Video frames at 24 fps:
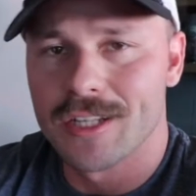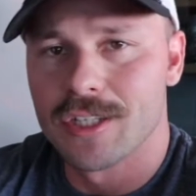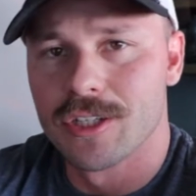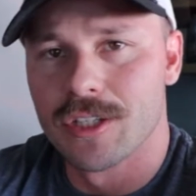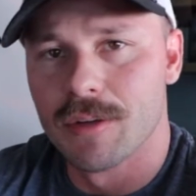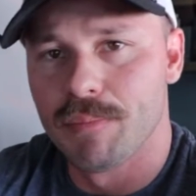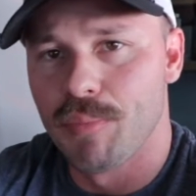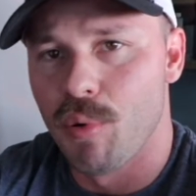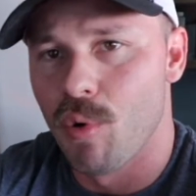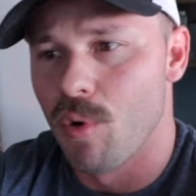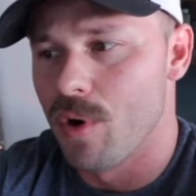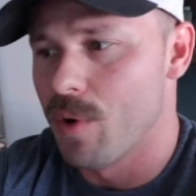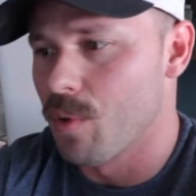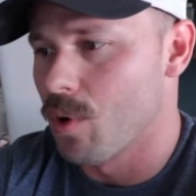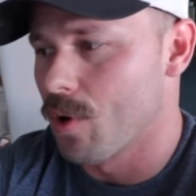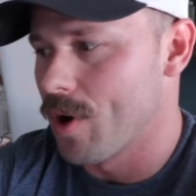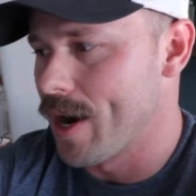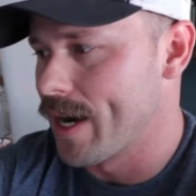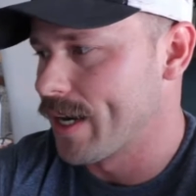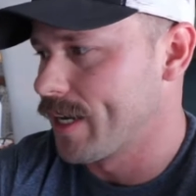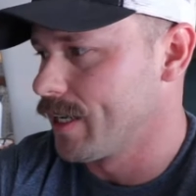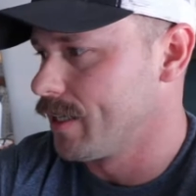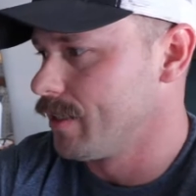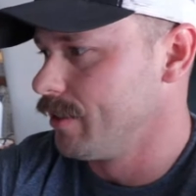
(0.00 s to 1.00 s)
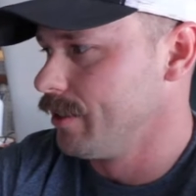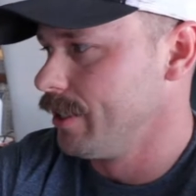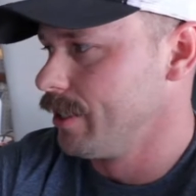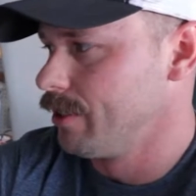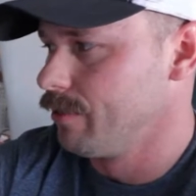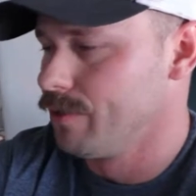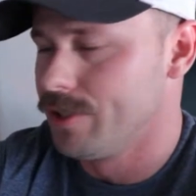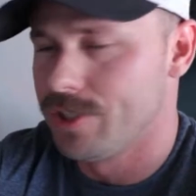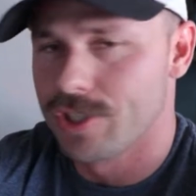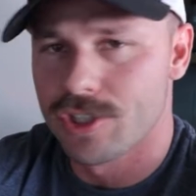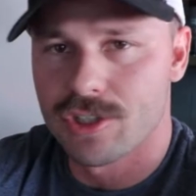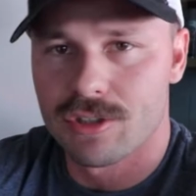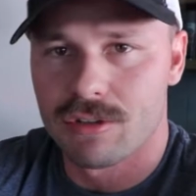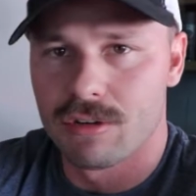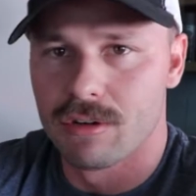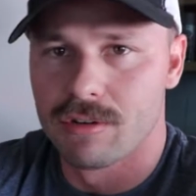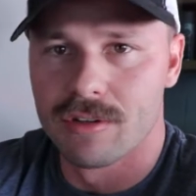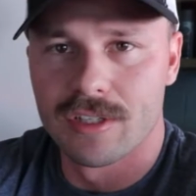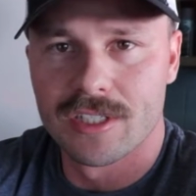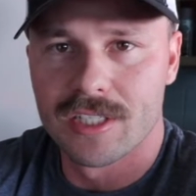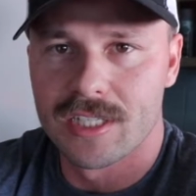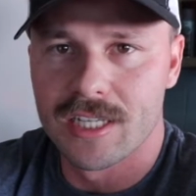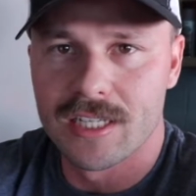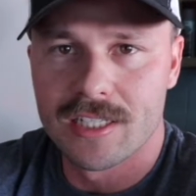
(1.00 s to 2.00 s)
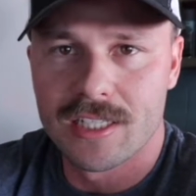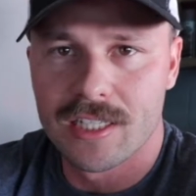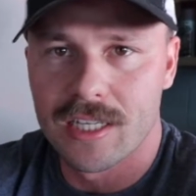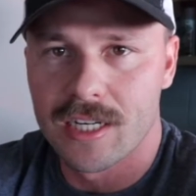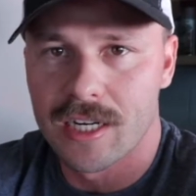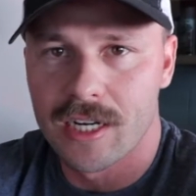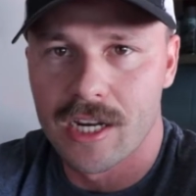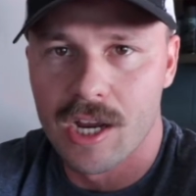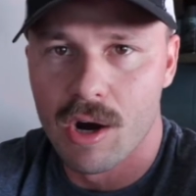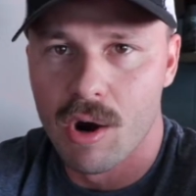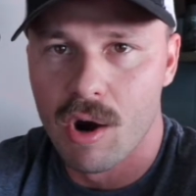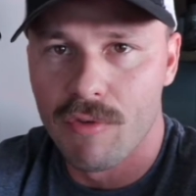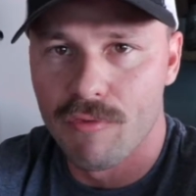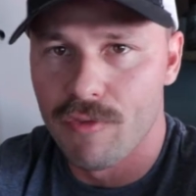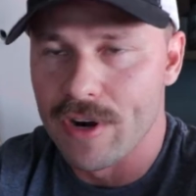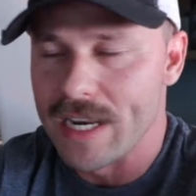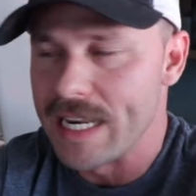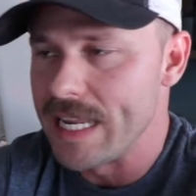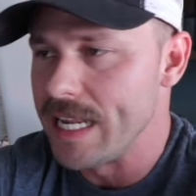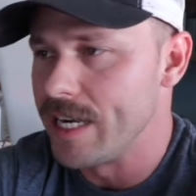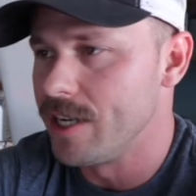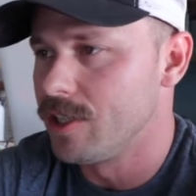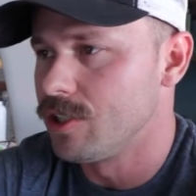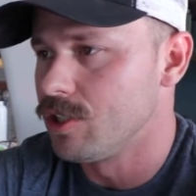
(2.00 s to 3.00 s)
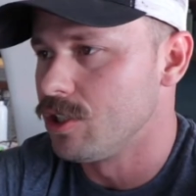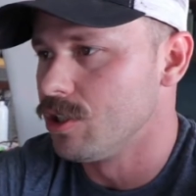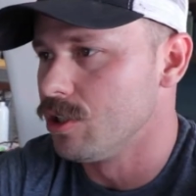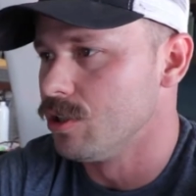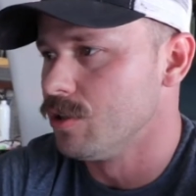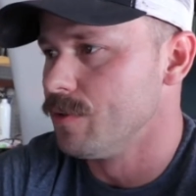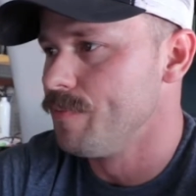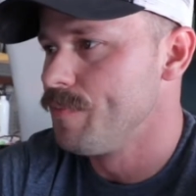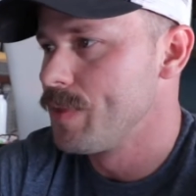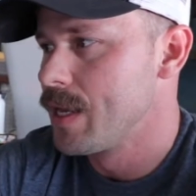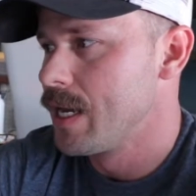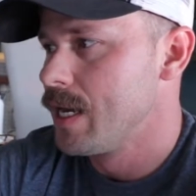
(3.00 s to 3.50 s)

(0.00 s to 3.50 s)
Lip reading: to the point where I could literally just throw the seats in and go if we needed to.